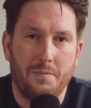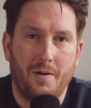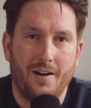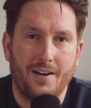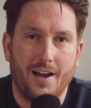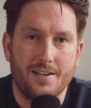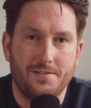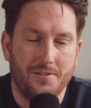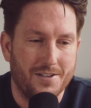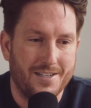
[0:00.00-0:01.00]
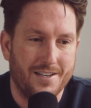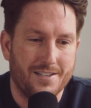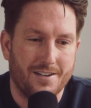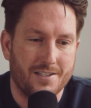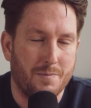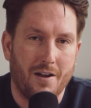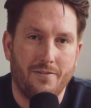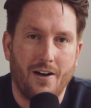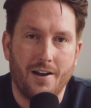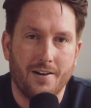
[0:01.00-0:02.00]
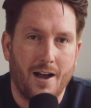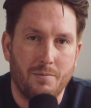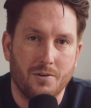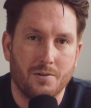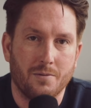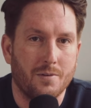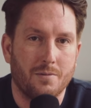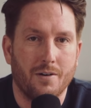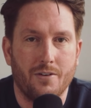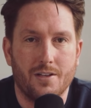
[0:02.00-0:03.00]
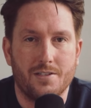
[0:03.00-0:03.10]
on the podcast. If you're listening to this on Spotify or Apple or wherever you